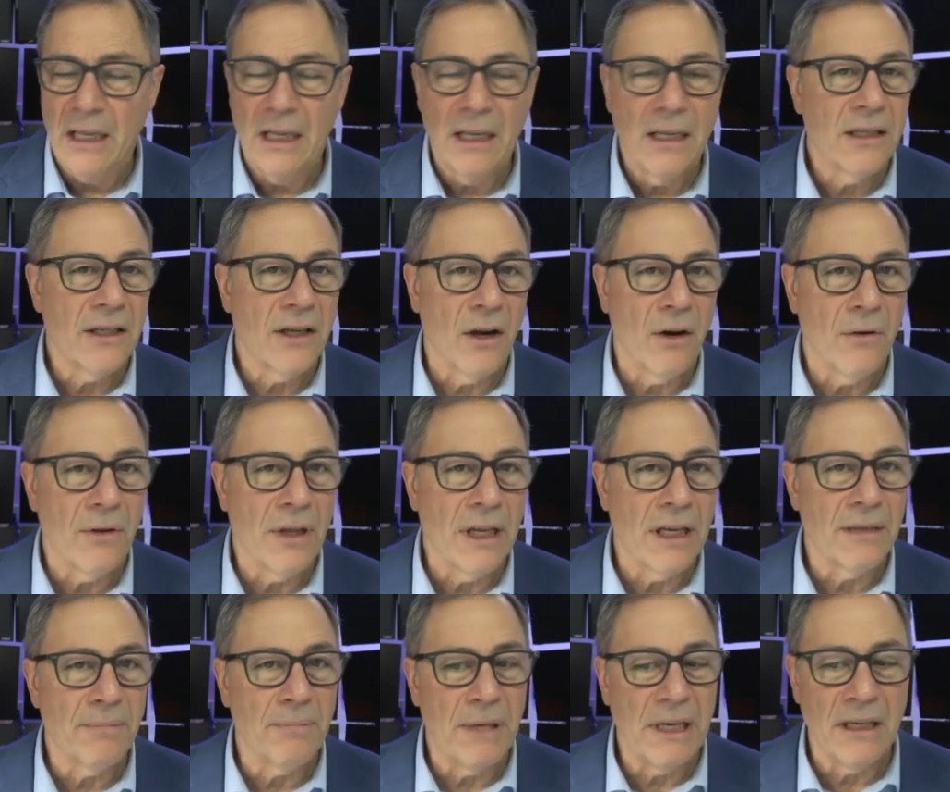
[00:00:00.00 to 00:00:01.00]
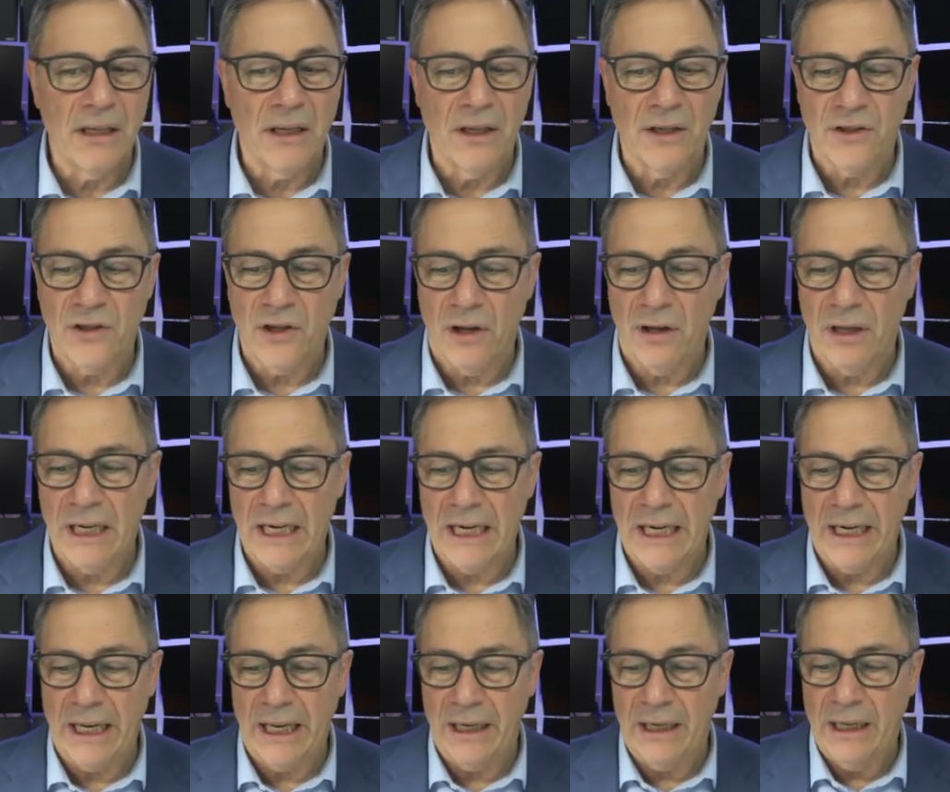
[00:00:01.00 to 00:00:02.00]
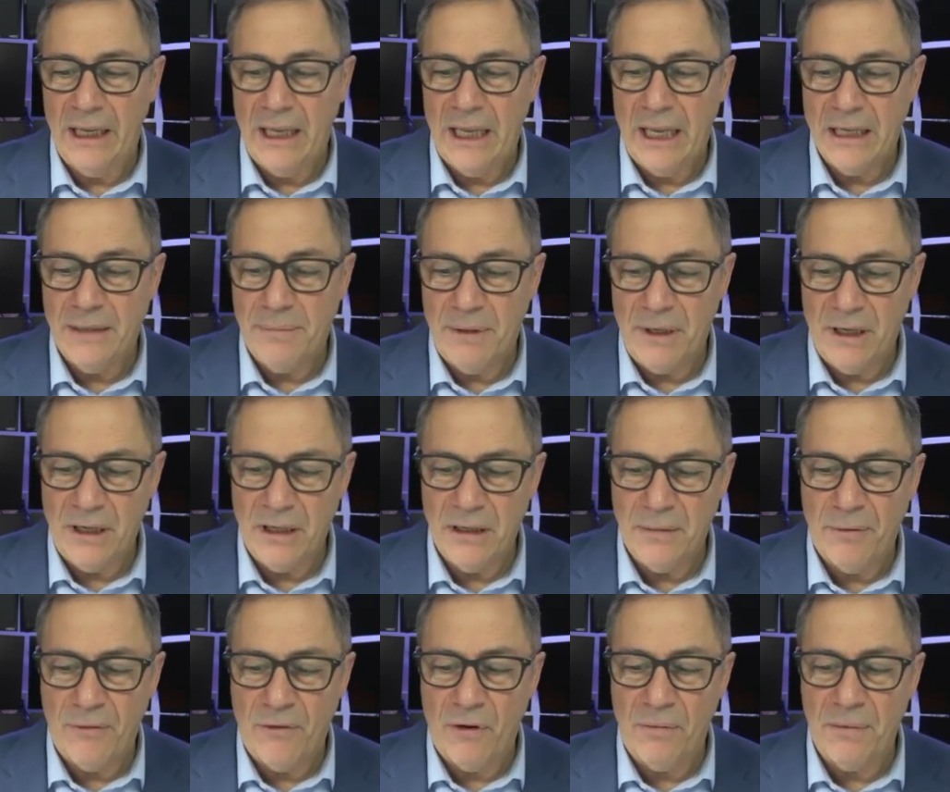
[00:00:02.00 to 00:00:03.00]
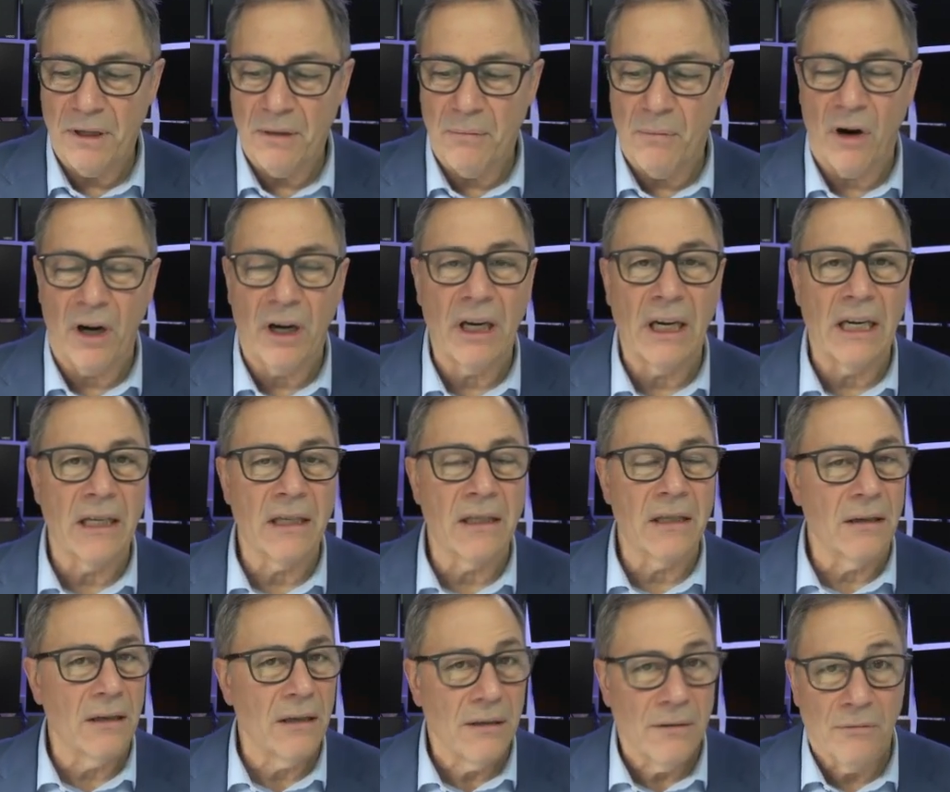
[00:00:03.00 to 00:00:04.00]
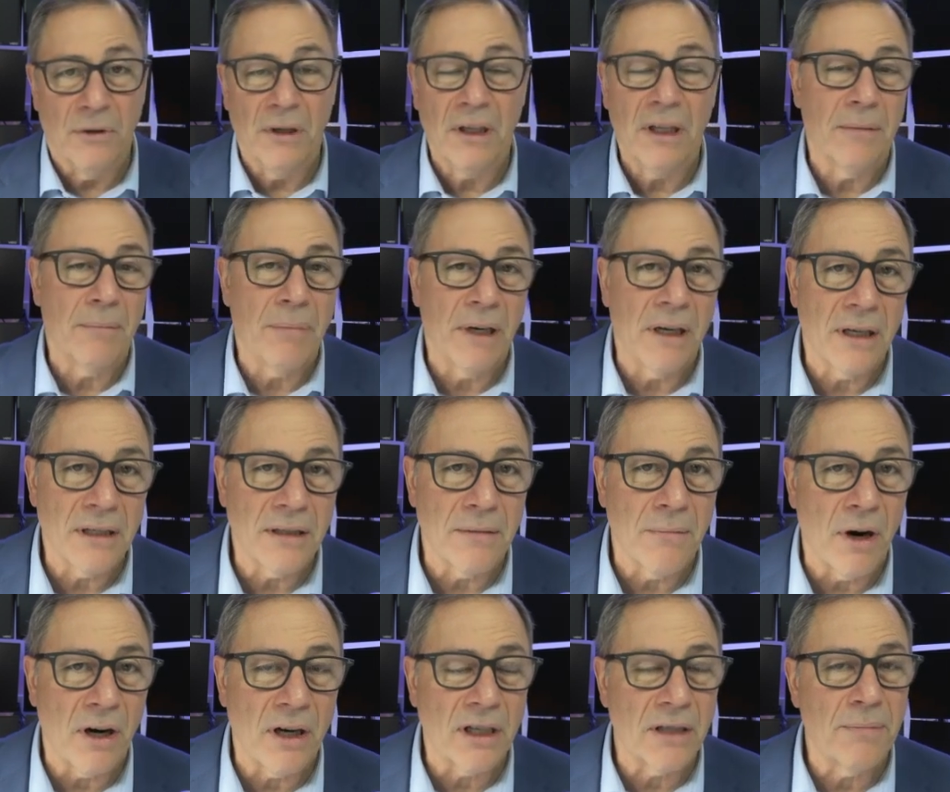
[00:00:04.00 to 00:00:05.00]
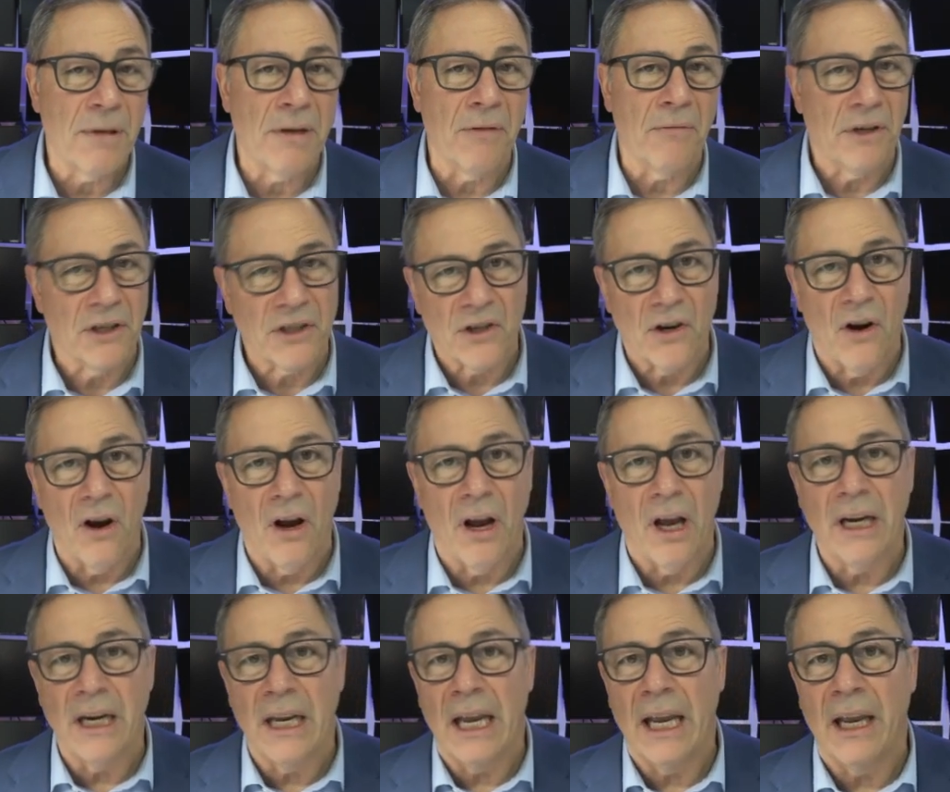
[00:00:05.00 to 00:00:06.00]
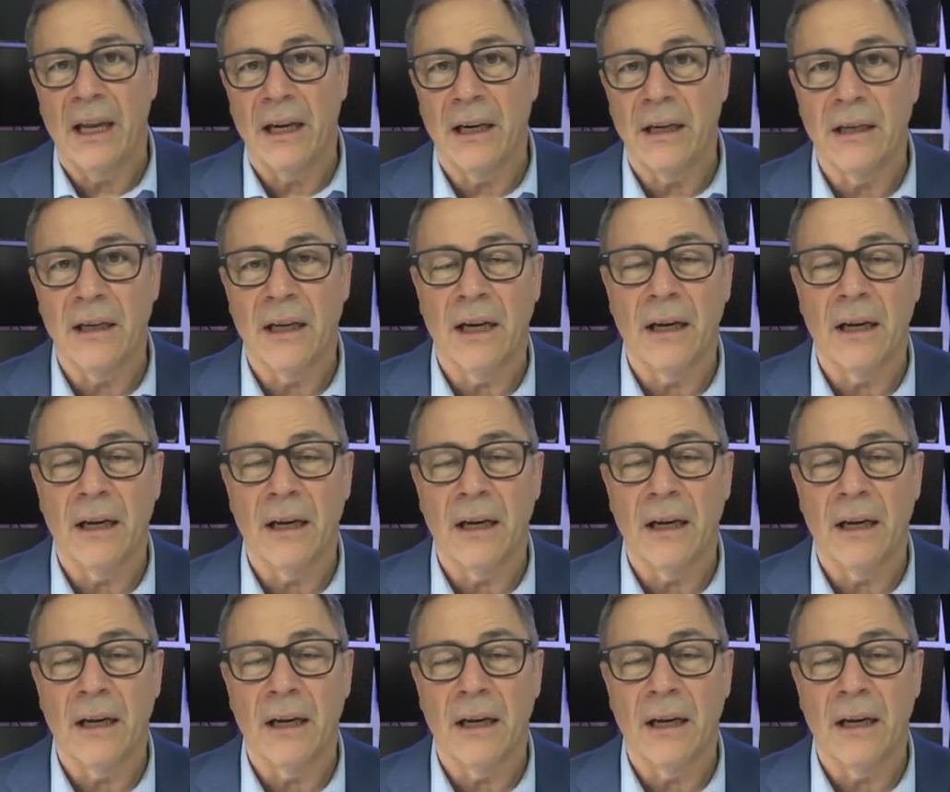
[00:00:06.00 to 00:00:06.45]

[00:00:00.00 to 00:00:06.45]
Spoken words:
So that's been consolidating. It's been underperforming the market is really because the market's been risk on, and,